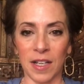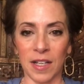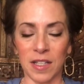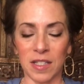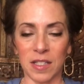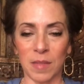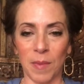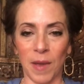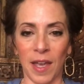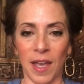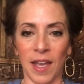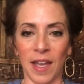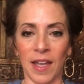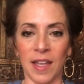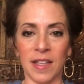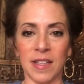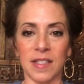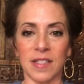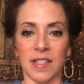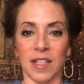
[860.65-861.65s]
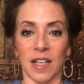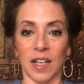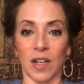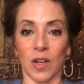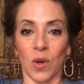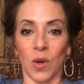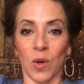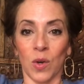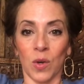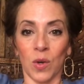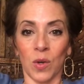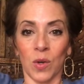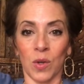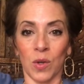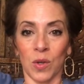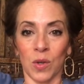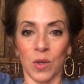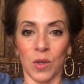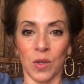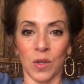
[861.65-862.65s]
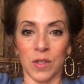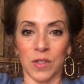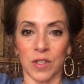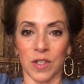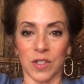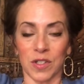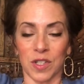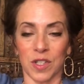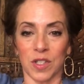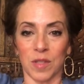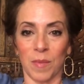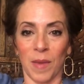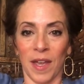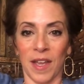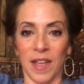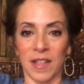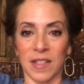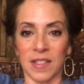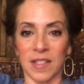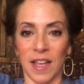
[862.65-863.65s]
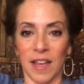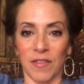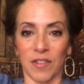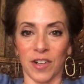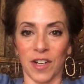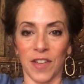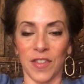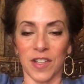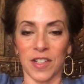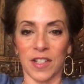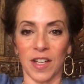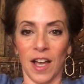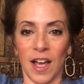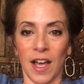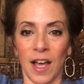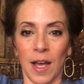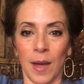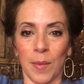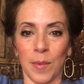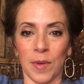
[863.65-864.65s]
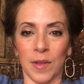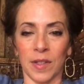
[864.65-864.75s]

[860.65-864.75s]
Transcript: expands and it holds or suspends effort at the top.